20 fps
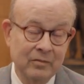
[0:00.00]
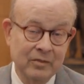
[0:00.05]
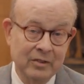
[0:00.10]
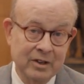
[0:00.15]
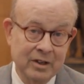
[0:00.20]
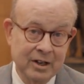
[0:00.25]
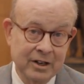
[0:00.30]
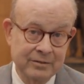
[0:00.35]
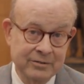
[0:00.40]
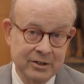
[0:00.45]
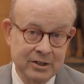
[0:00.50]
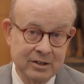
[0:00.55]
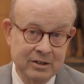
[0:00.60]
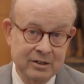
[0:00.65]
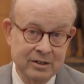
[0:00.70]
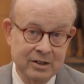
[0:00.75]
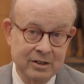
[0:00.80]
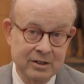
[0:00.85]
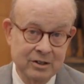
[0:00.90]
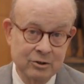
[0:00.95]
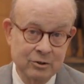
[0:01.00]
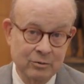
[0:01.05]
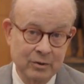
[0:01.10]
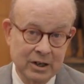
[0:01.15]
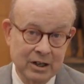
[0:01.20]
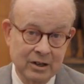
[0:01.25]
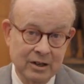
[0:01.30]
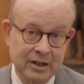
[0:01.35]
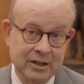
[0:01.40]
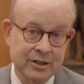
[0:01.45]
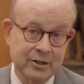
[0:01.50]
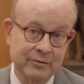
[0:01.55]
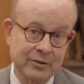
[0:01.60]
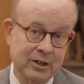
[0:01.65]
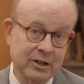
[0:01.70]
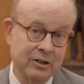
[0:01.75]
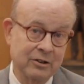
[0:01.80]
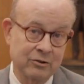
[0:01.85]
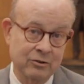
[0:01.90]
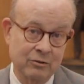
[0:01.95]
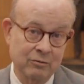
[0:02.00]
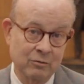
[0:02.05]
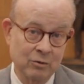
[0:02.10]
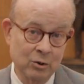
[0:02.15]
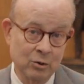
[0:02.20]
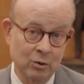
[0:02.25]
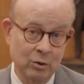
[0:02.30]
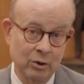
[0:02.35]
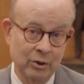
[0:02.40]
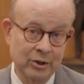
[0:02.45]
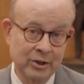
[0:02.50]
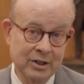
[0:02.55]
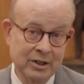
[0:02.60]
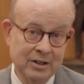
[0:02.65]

the FCC's reclassification rule.